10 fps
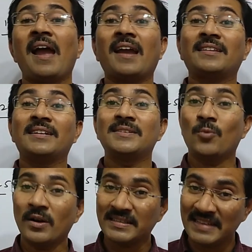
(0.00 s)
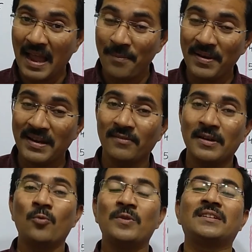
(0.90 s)
And that is what is happening
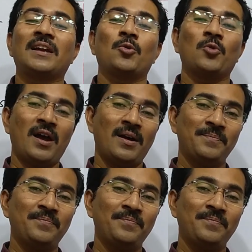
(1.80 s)
now with corona.